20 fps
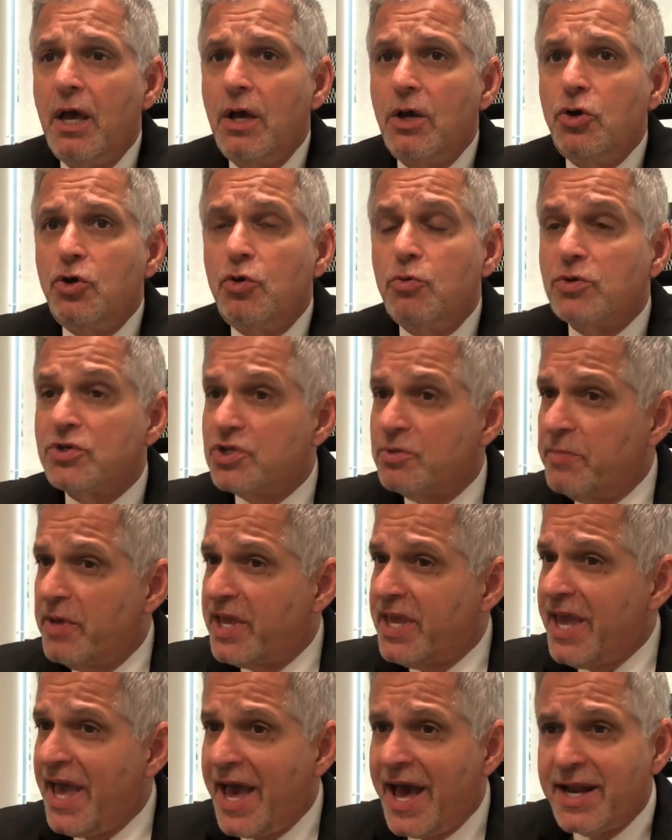who was a
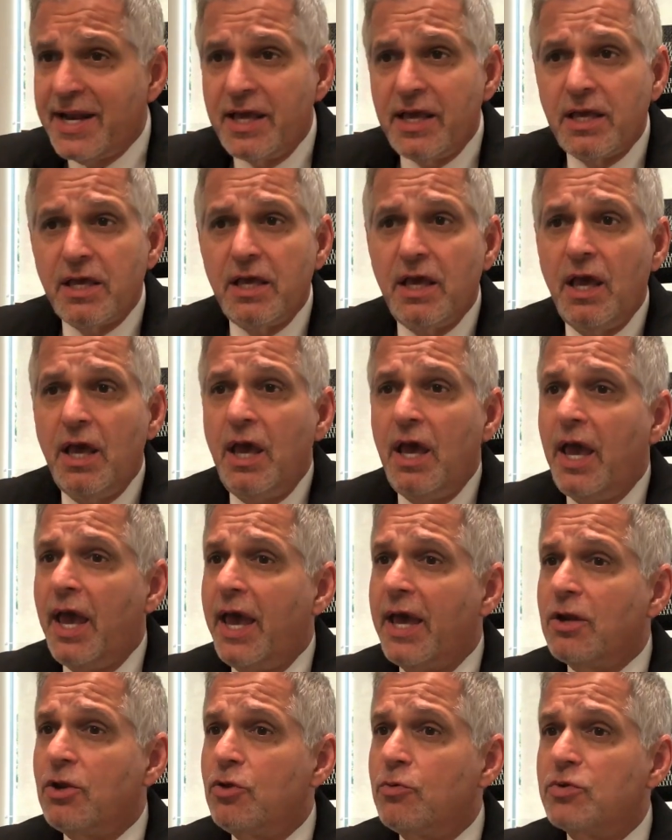mechanic
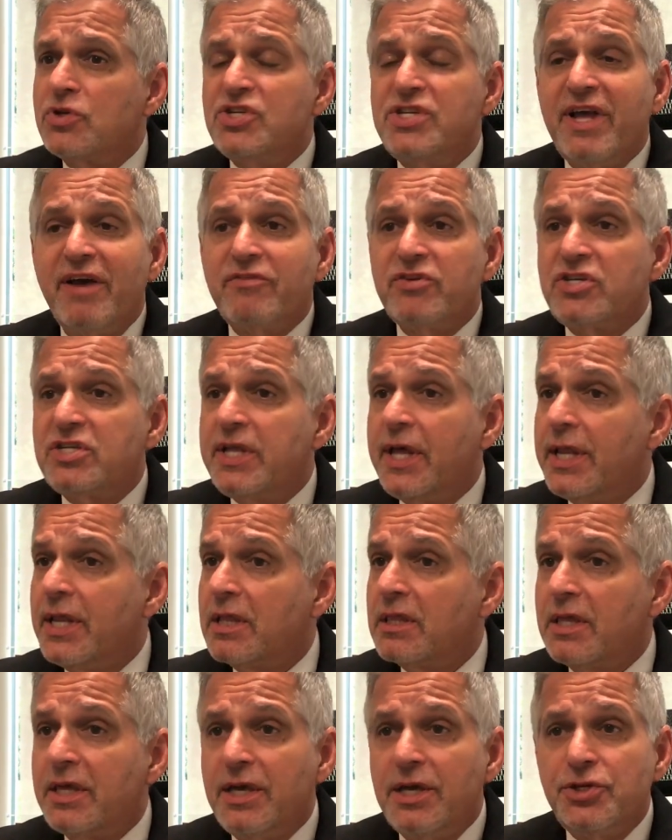and who was
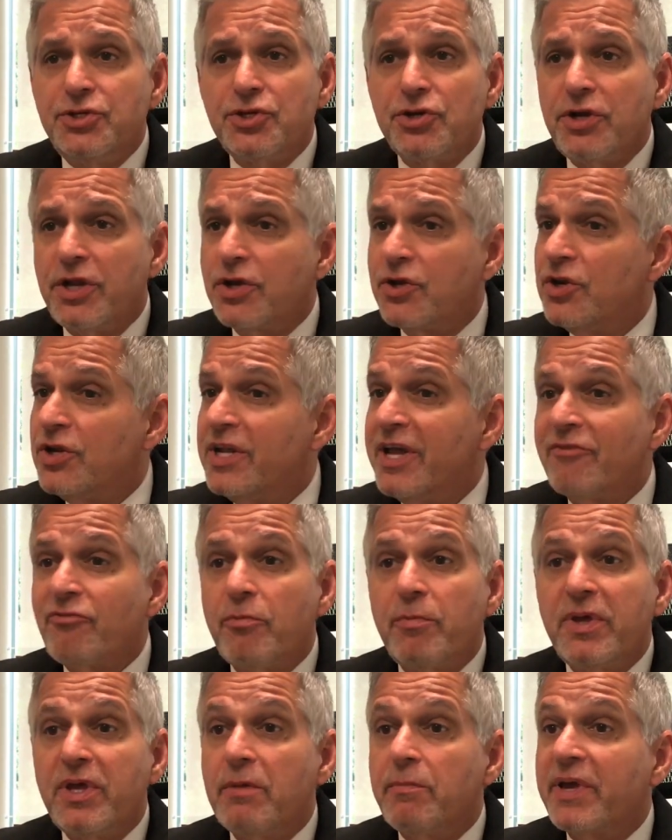devastatingly injured and could never
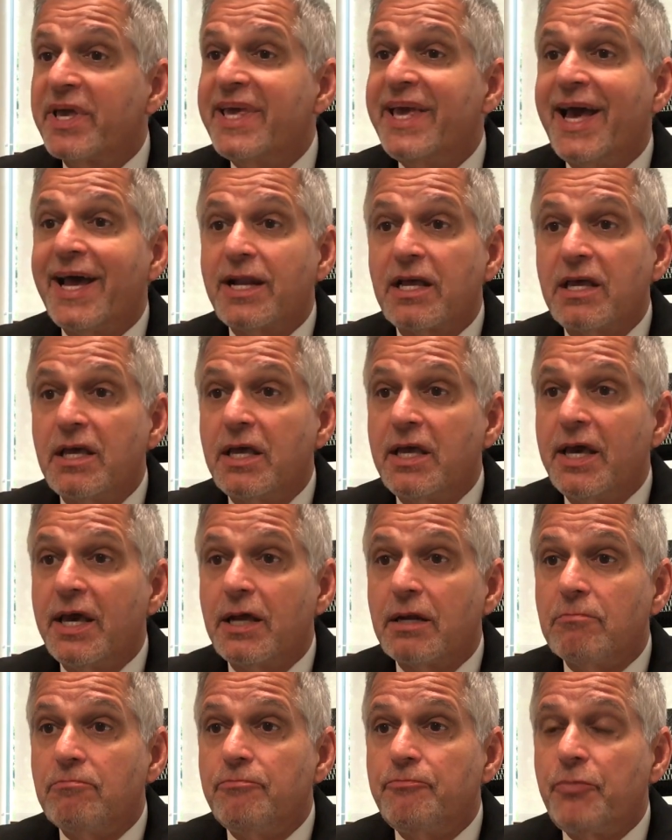be a mechanic
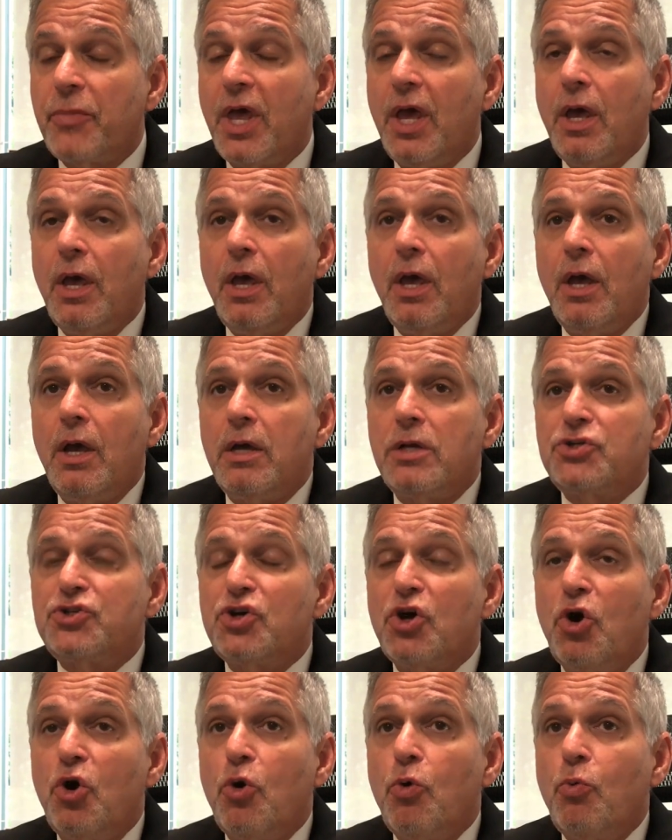again.
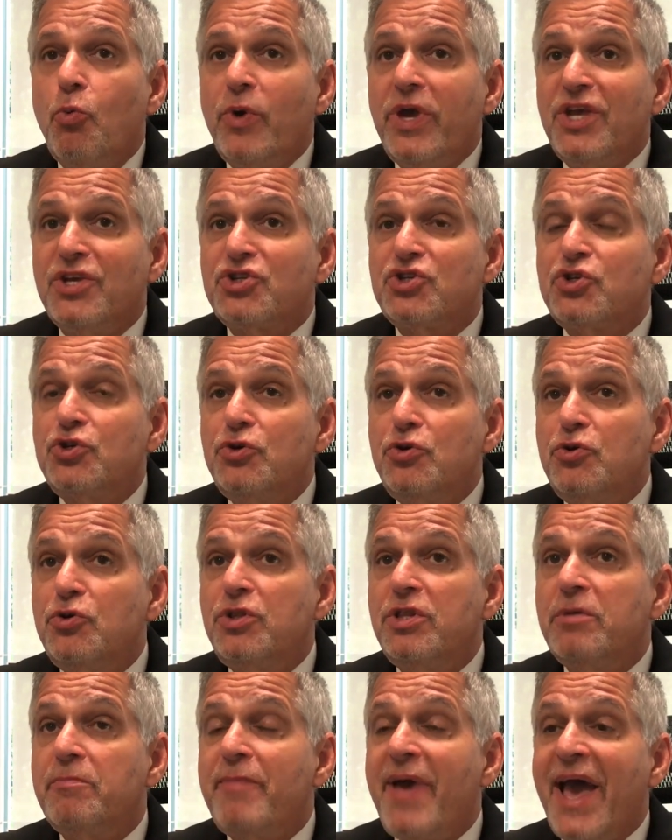So we
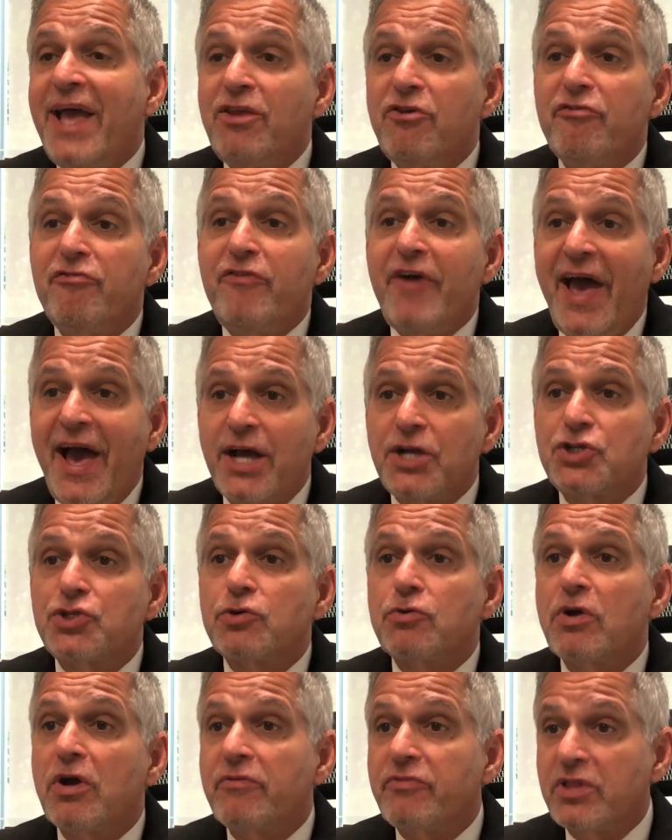sued the
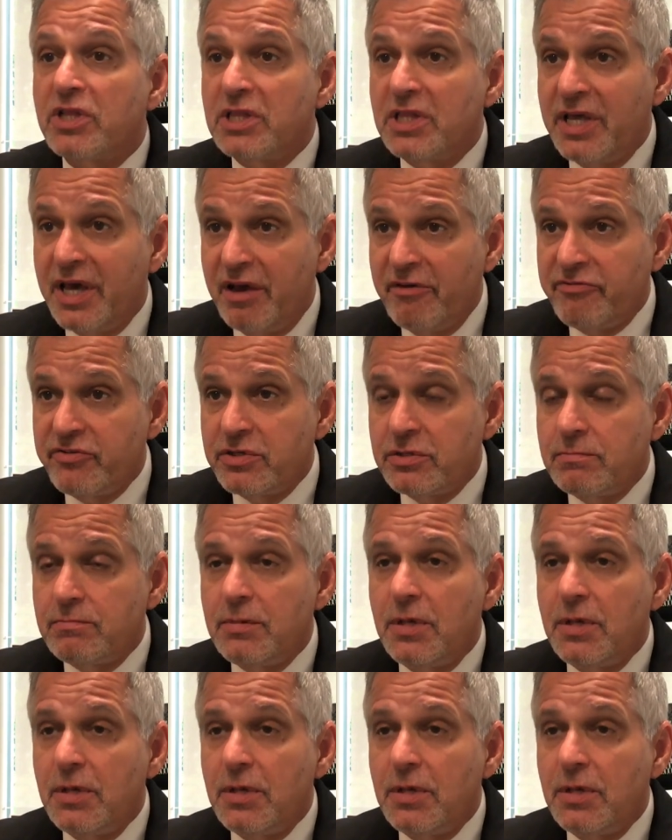manufacturer of the lift.